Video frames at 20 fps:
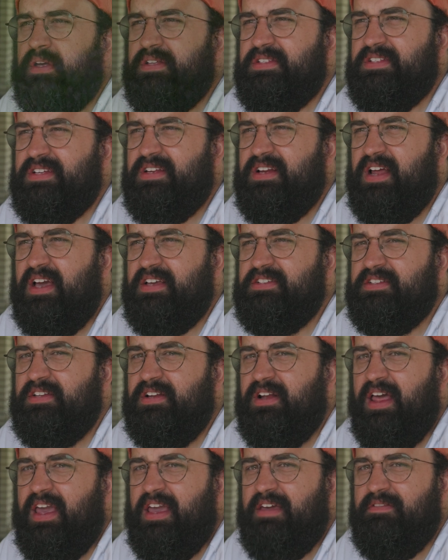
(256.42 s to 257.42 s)
It's a nice
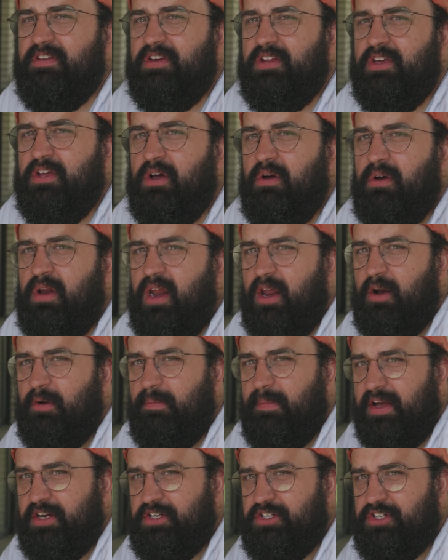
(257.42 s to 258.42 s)
little haven, you know, and I
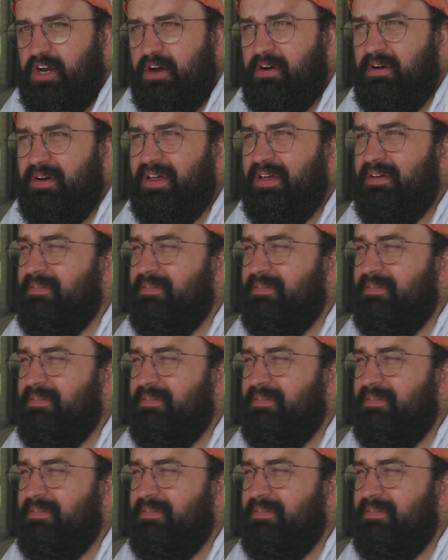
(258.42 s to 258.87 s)
don't mind sharing